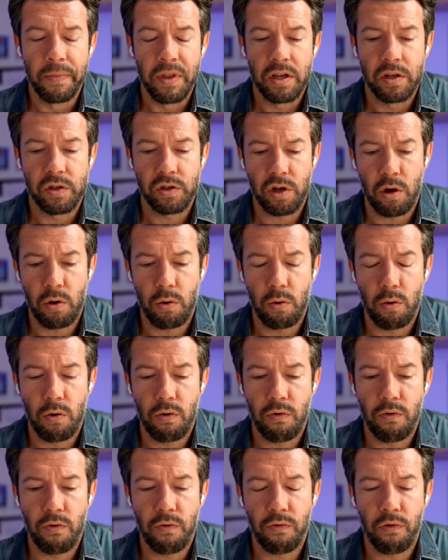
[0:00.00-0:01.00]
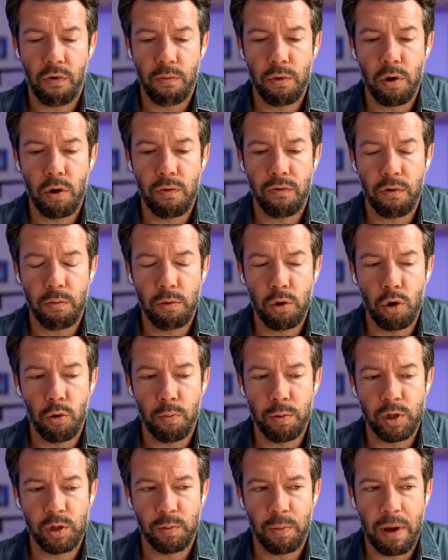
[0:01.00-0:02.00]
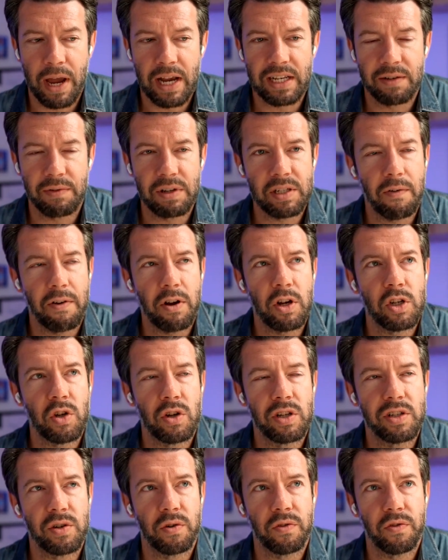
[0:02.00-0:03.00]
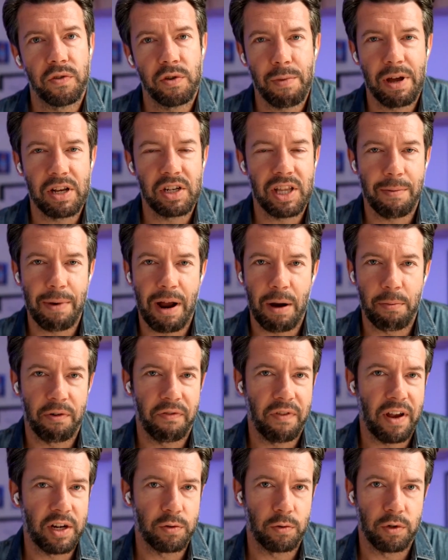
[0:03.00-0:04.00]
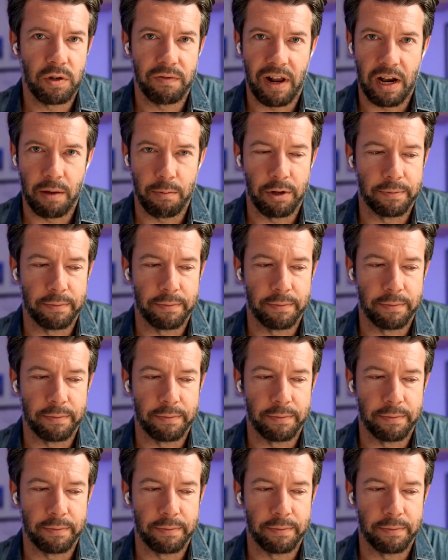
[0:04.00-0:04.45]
So from your perspective, let's focus on you mentioned about professional development.